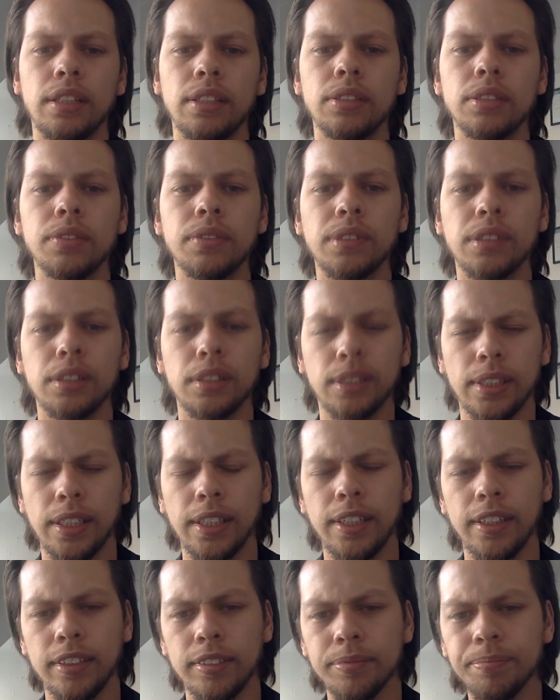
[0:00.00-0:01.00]
introverted
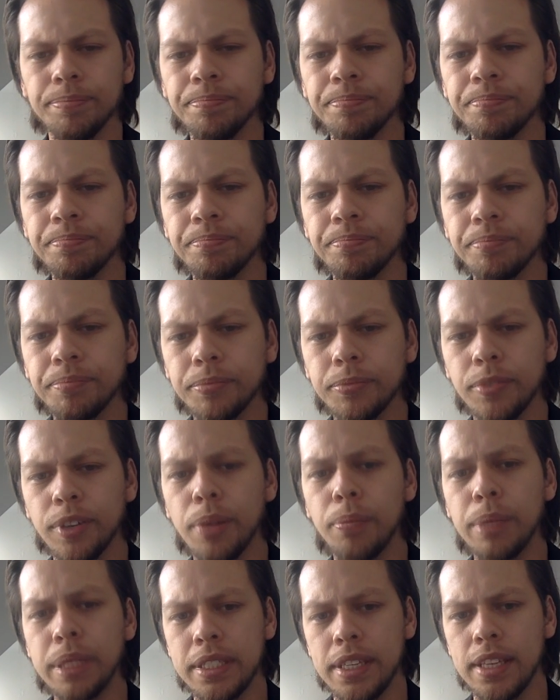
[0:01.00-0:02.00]
thinking,
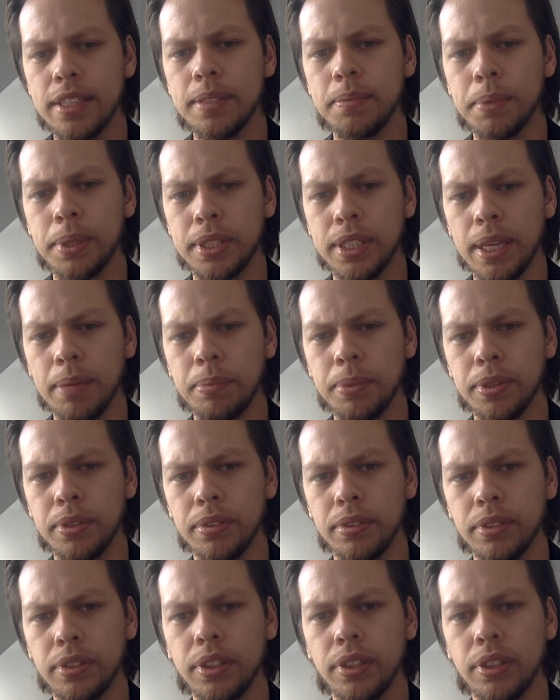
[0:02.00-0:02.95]
from his sense perception.